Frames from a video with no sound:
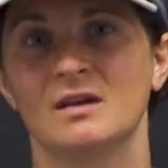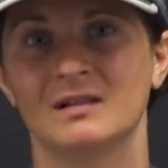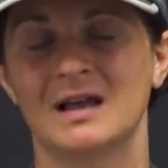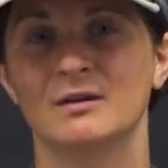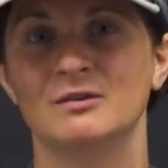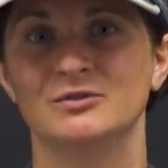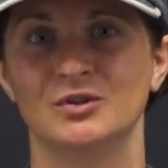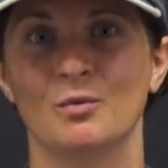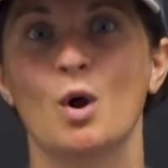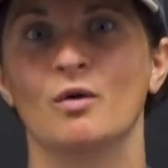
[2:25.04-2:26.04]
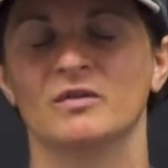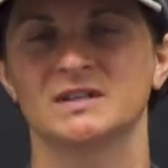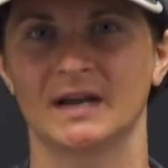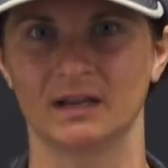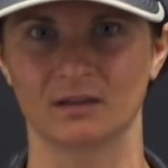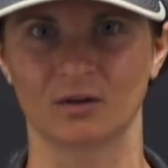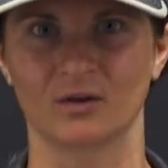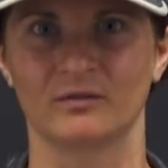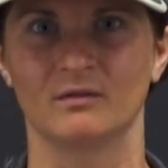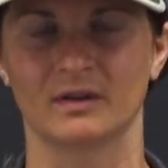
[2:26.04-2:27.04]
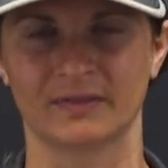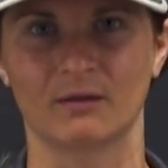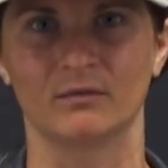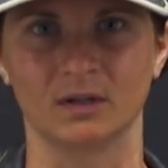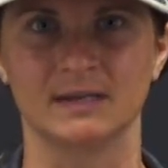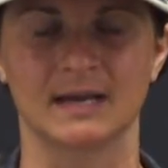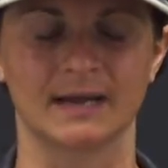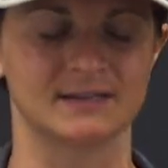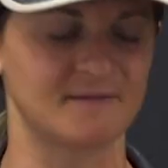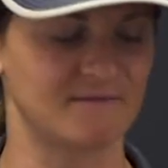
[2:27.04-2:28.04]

allow you to over tighten the girth. You'll get that really nice